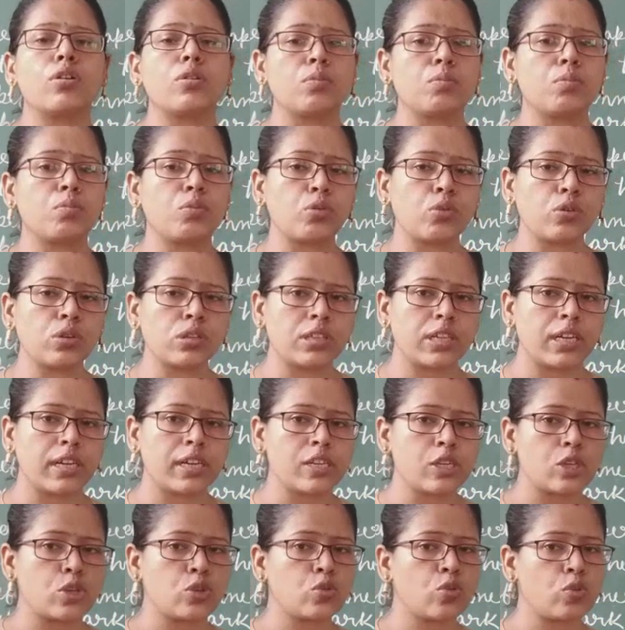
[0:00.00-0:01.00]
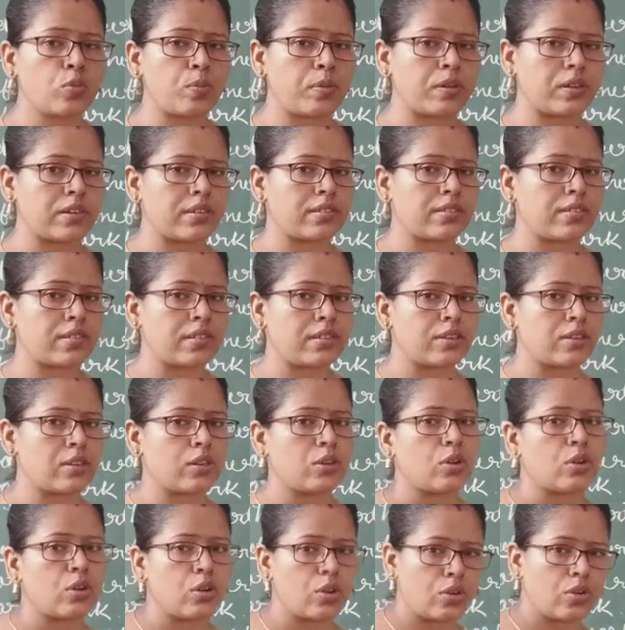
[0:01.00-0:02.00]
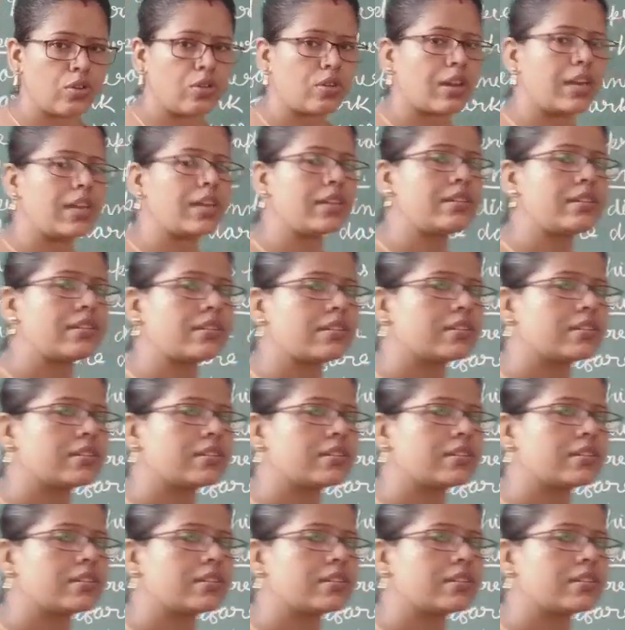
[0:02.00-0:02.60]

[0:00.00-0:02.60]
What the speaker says: more than 2 persons. Alright.